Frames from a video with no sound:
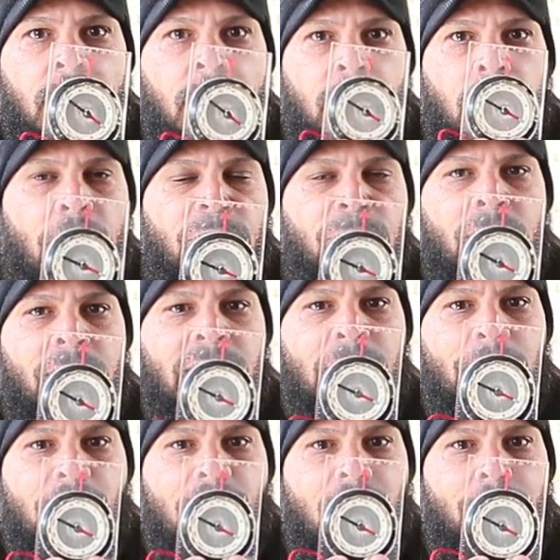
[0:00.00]
You always want to
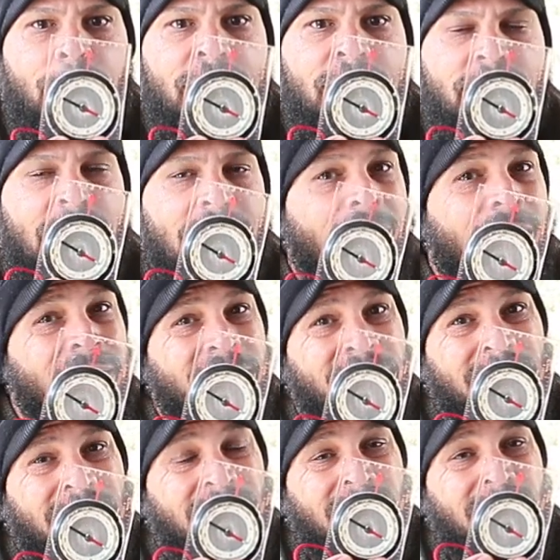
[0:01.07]
keep a compass. And
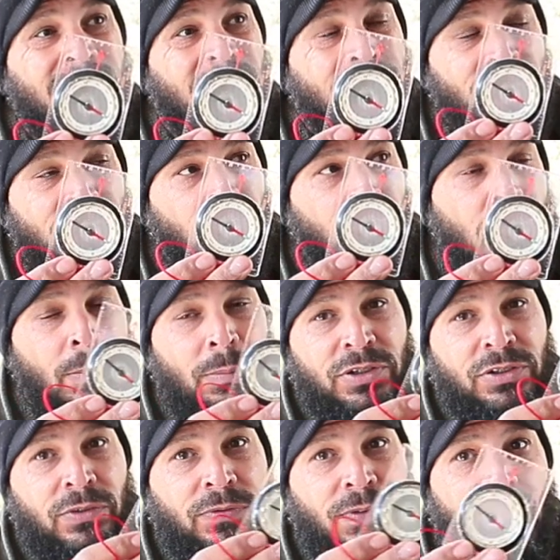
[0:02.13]
honestly, the digital
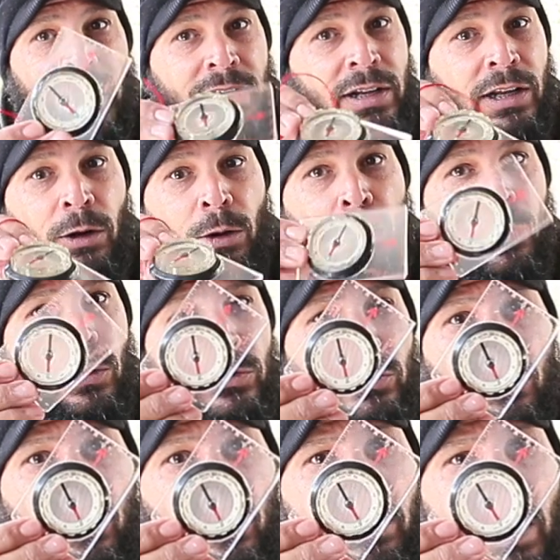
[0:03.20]
compasses are fine, an old
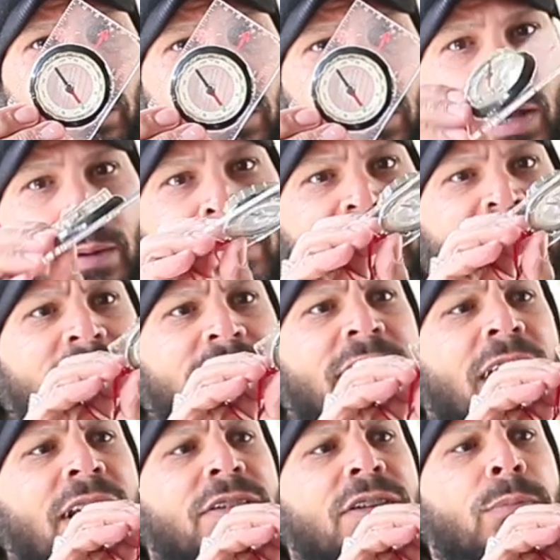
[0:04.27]
school bubble compass. This is
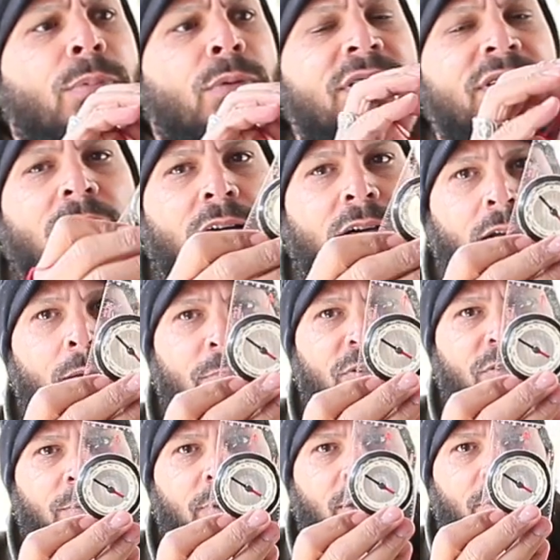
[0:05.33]
actually a Boy Scout compass
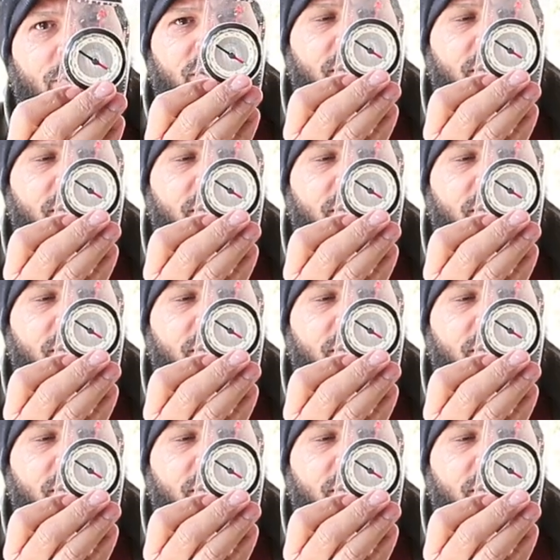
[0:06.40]
when I was